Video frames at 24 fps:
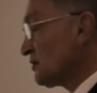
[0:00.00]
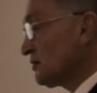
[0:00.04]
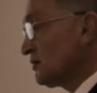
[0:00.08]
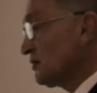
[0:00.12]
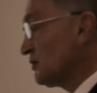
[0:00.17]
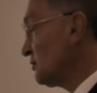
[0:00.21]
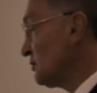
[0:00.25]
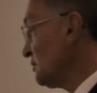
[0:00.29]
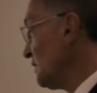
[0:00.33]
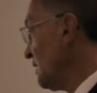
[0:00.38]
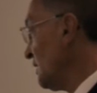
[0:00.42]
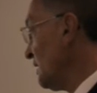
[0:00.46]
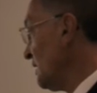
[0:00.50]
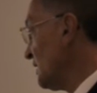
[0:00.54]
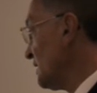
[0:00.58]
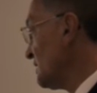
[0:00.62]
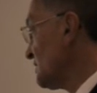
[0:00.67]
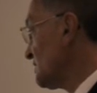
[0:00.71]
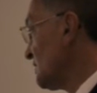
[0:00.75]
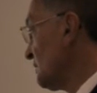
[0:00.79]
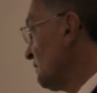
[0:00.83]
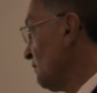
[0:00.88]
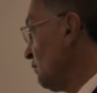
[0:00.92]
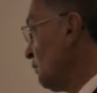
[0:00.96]
through
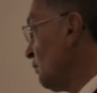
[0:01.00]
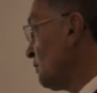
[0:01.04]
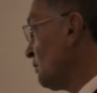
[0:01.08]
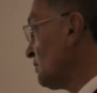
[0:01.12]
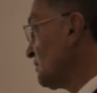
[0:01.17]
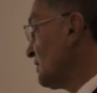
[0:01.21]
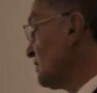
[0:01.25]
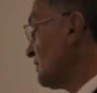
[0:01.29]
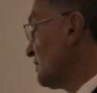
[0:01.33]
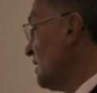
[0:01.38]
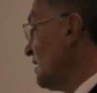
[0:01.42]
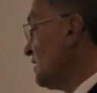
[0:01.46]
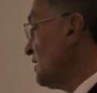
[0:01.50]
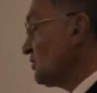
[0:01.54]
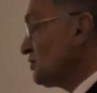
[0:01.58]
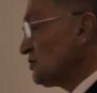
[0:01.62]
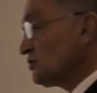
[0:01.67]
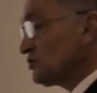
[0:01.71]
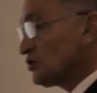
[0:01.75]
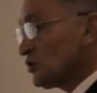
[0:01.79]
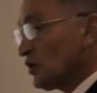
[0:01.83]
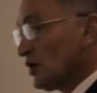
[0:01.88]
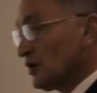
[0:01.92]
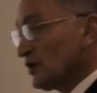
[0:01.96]
is important.
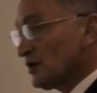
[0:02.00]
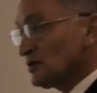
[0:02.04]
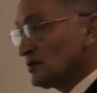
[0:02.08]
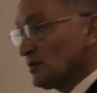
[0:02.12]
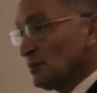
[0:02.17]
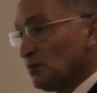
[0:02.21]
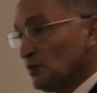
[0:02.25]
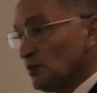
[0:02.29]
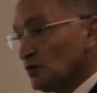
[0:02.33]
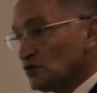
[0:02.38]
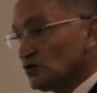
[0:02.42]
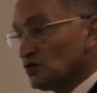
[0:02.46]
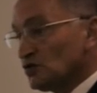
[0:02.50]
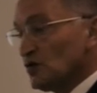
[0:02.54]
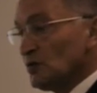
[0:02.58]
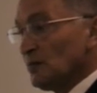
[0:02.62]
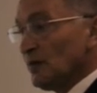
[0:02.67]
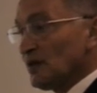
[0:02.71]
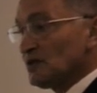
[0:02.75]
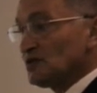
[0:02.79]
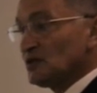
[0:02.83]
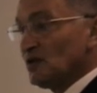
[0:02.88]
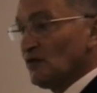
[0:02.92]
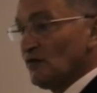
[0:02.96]
Try not to put too
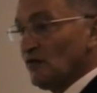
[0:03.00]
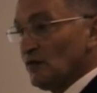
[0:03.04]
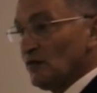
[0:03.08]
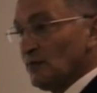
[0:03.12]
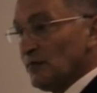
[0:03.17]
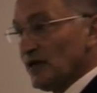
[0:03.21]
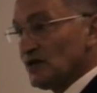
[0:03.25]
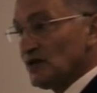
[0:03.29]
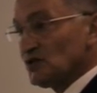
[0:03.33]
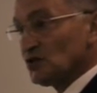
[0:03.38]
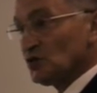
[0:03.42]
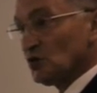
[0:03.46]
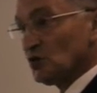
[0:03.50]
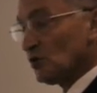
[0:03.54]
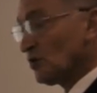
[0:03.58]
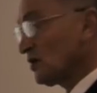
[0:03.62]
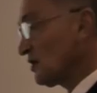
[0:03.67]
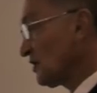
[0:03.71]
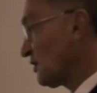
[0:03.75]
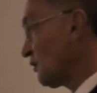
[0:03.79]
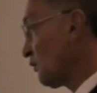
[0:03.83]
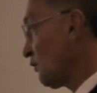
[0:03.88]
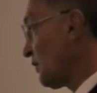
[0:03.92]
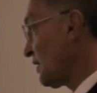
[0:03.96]
much information all
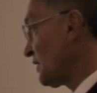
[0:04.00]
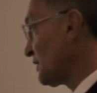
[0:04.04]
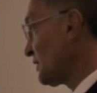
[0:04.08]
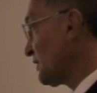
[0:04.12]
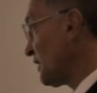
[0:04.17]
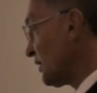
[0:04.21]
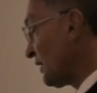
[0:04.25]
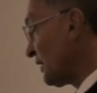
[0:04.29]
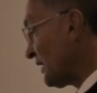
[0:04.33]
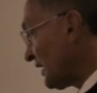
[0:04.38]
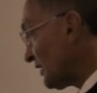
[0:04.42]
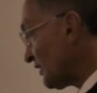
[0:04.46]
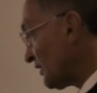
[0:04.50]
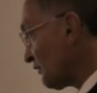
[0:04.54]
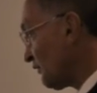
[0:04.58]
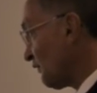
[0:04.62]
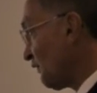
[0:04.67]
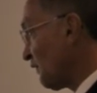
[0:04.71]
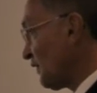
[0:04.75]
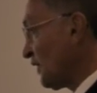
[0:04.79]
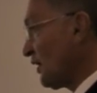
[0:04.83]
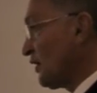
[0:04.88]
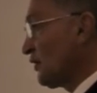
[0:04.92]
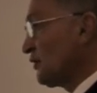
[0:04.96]
in the one go. Let it
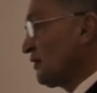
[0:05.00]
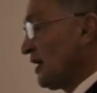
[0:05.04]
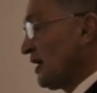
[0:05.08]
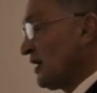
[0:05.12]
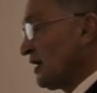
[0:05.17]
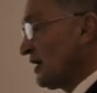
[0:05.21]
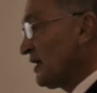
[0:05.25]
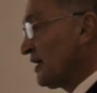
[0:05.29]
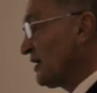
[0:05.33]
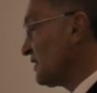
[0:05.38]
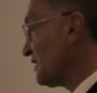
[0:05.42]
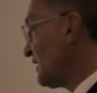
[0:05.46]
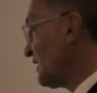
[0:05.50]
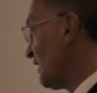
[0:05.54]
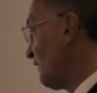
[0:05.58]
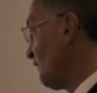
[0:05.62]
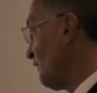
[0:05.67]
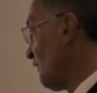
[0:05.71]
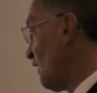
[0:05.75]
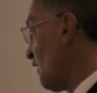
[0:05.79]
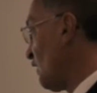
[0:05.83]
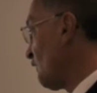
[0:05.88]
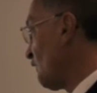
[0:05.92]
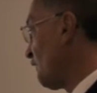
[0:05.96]
flow and let it
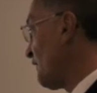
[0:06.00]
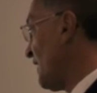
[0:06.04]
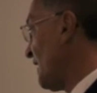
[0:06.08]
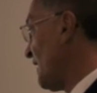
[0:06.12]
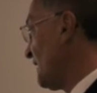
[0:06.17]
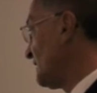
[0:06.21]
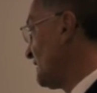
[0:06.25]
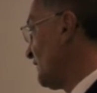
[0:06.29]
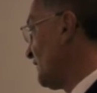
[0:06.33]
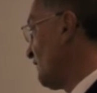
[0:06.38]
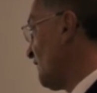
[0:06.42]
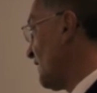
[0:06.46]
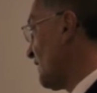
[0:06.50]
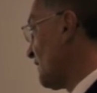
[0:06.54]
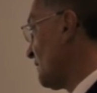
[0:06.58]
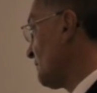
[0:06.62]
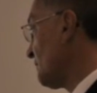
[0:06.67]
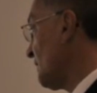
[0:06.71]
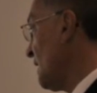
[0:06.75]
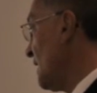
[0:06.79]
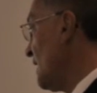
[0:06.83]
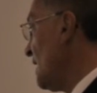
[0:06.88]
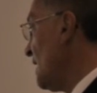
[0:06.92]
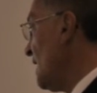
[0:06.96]
evolve and
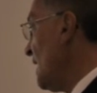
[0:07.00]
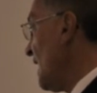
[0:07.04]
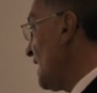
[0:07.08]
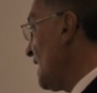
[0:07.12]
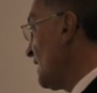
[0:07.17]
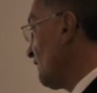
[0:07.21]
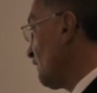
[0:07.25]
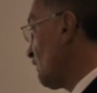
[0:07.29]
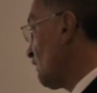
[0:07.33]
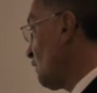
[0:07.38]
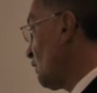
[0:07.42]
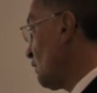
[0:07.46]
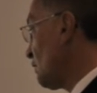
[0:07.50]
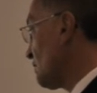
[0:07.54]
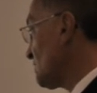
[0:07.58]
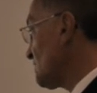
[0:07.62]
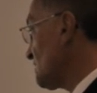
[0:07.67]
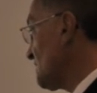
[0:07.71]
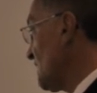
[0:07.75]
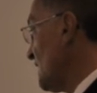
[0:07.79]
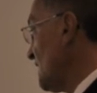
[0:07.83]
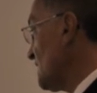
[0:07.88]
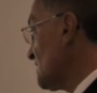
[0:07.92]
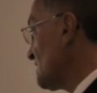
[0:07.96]
develop. And of
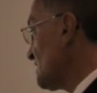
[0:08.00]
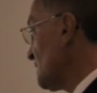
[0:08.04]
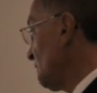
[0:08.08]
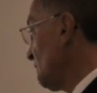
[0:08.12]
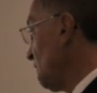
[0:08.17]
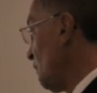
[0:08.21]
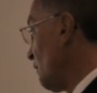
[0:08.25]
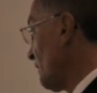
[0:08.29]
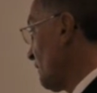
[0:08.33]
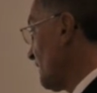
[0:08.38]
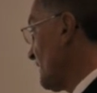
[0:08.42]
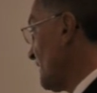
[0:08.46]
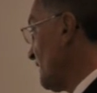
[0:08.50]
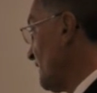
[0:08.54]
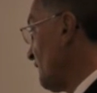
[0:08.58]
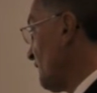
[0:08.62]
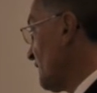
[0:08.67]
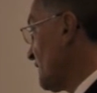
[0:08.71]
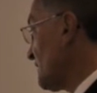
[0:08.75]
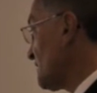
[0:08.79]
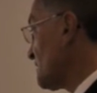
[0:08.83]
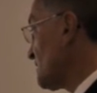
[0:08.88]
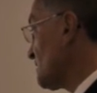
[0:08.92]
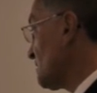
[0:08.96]
course, supporting
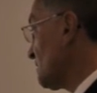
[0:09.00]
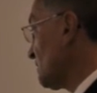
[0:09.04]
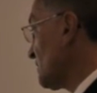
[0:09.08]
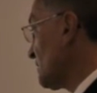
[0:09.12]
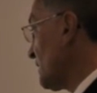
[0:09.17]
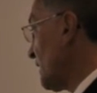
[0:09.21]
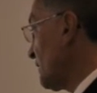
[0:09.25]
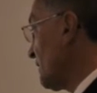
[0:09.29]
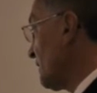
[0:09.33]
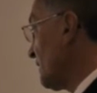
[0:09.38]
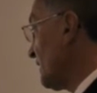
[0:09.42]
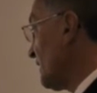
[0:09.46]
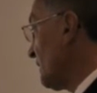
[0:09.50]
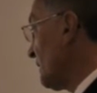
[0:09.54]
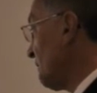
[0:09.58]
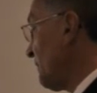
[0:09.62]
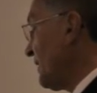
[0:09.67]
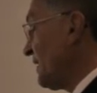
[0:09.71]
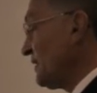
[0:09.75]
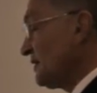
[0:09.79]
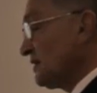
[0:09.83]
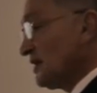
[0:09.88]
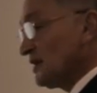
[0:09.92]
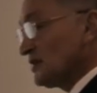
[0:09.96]
evidence should go in the
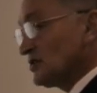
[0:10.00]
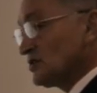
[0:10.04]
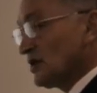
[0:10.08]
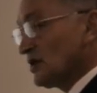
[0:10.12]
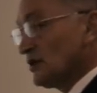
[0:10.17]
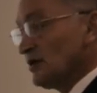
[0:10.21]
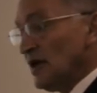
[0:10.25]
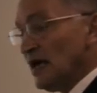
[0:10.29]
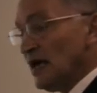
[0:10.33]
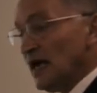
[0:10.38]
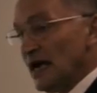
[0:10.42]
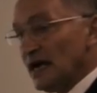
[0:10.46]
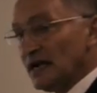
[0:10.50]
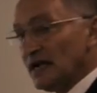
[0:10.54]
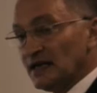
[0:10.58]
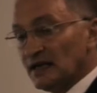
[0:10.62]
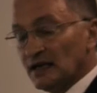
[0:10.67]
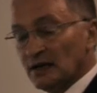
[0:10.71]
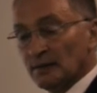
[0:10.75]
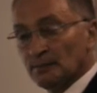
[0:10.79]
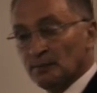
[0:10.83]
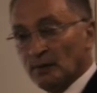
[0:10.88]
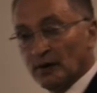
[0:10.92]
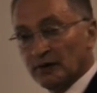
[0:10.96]
appendix. So any
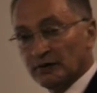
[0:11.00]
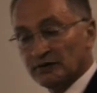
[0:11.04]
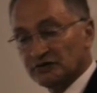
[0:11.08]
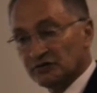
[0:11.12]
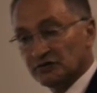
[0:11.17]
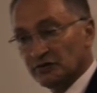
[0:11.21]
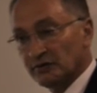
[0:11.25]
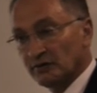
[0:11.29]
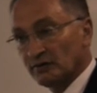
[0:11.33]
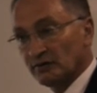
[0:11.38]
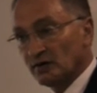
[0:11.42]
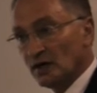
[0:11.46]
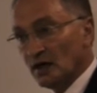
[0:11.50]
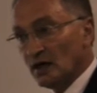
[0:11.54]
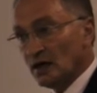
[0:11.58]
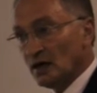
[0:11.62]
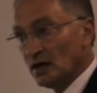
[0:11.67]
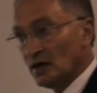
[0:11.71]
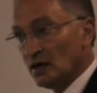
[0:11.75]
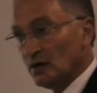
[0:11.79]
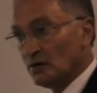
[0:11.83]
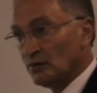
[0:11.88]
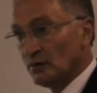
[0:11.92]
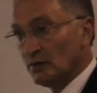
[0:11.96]
laboratory
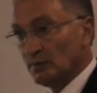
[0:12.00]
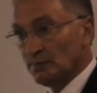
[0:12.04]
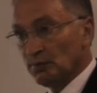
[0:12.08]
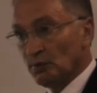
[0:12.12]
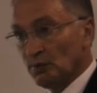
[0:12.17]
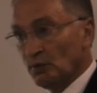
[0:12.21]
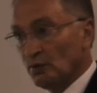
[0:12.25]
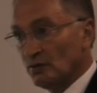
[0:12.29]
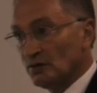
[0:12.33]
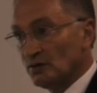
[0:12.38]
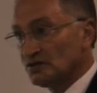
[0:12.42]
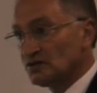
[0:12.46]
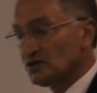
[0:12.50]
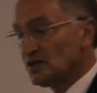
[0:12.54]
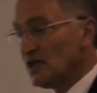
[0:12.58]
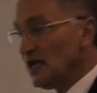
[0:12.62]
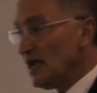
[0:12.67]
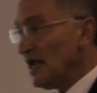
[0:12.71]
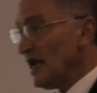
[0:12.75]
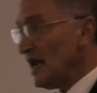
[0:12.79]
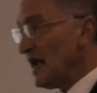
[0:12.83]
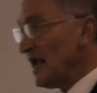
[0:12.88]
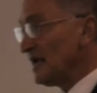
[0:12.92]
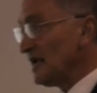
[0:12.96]
reports,
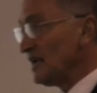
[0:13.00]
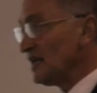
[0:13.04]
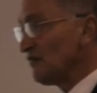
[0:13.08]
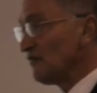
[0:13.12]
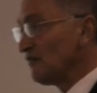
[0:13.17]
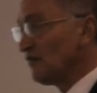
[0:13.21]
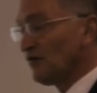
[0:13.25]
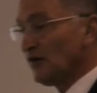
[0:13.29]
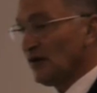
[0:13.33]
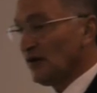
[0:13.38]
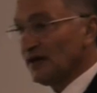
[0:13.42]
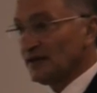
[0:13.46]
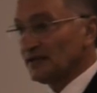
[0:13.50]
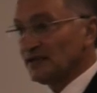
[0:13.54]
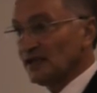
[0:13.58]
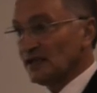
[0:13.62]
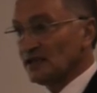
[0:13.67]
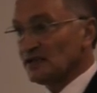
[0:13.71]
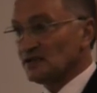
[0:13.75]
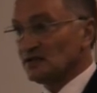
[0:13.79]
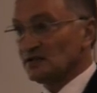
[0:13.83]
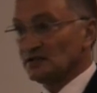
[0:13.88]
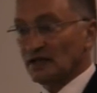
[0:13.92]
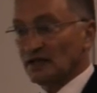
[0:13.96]
any
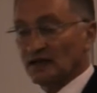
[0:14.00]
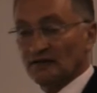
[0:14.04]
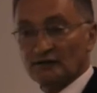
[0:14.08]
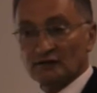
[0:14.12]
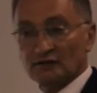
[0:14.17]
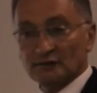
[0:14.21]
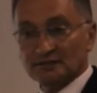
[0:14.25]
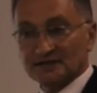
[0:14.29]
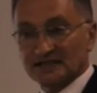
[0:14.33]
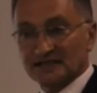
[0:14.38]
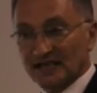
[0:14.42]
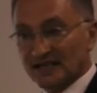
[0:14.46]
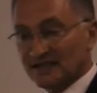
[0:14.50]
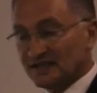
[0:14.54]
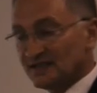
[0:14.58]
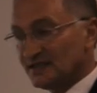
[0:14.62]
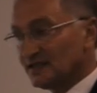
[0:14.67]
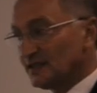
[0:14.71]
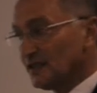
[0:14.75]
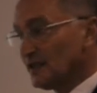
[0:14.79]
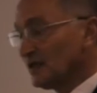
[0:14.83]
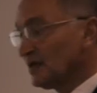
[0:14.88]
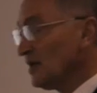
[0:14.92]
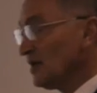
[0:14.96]
findings done from
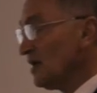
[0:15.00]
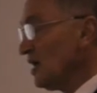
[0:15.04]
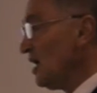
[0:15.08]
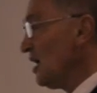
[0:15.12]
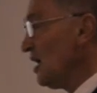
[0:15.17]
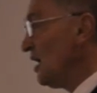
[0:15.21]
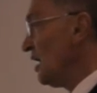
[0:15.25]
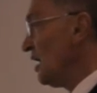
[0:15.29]
testing,